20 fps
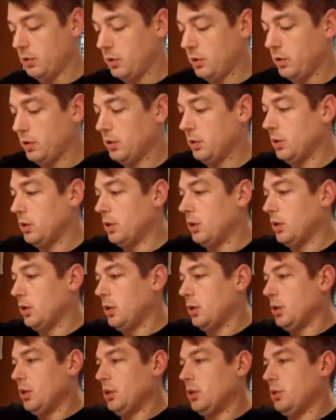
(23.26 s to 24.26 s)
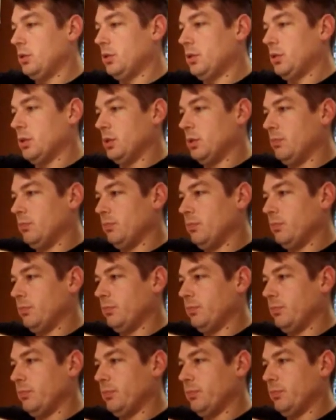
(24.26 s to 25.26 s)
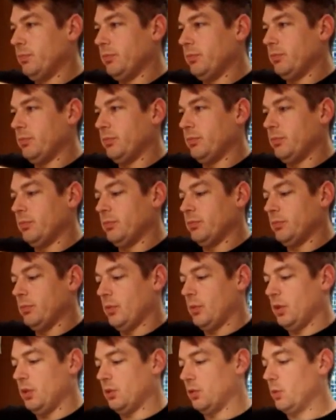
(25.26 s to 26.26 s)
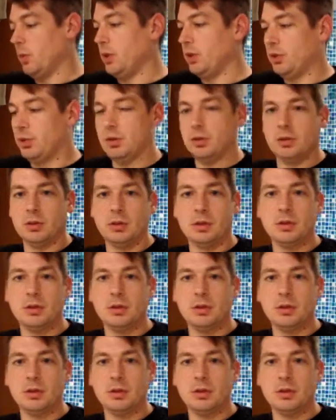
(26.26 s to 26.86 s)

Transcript: or not. I just squeeze it,